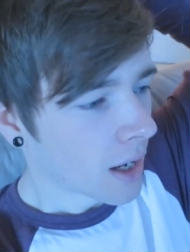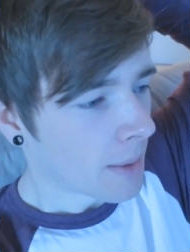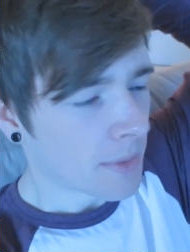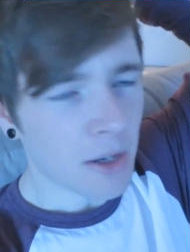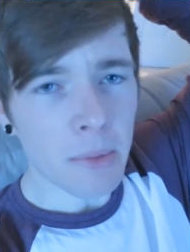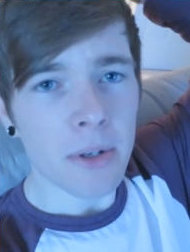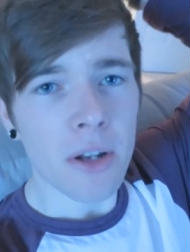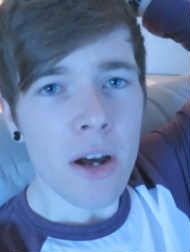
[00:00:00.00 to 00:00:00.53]
I'm
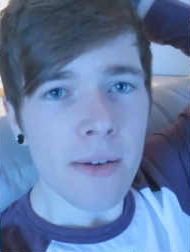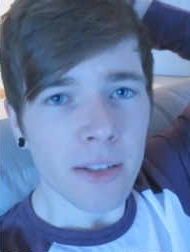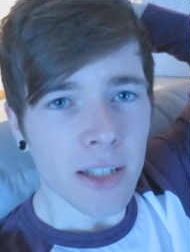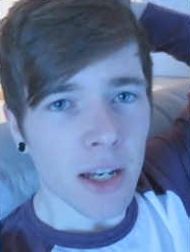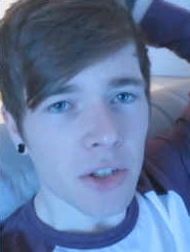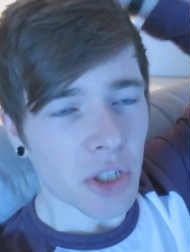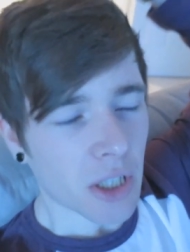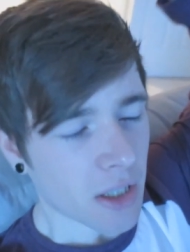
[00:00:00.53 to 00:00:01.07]
a little bit nervous
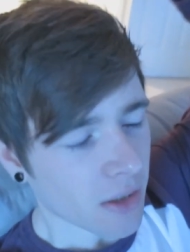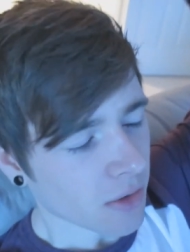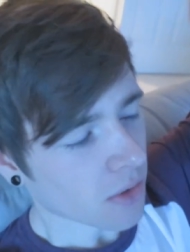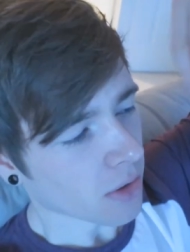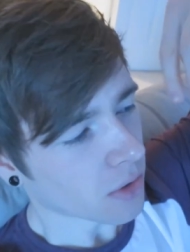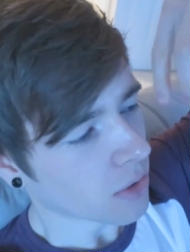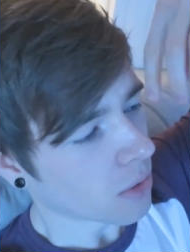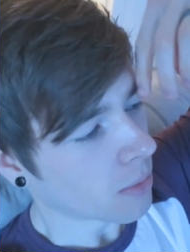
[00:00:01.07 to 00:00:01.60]
actually,
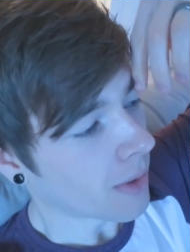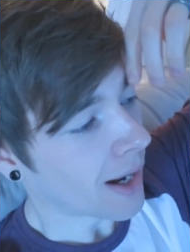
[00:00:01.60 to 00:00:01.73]
not sure